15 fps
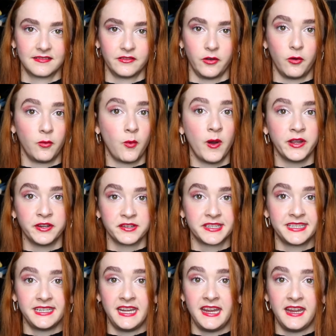or what you're
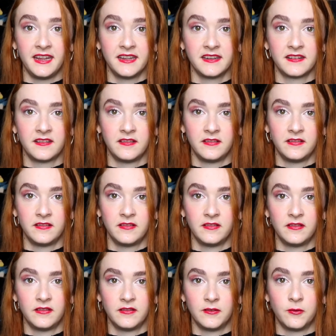seeing,
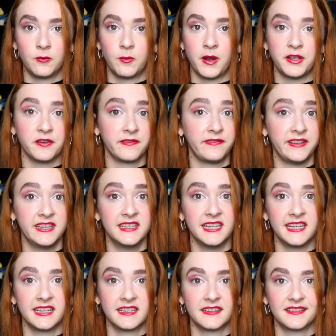or what you're
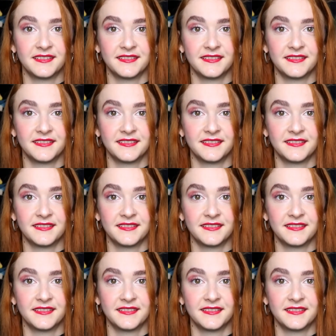feeling.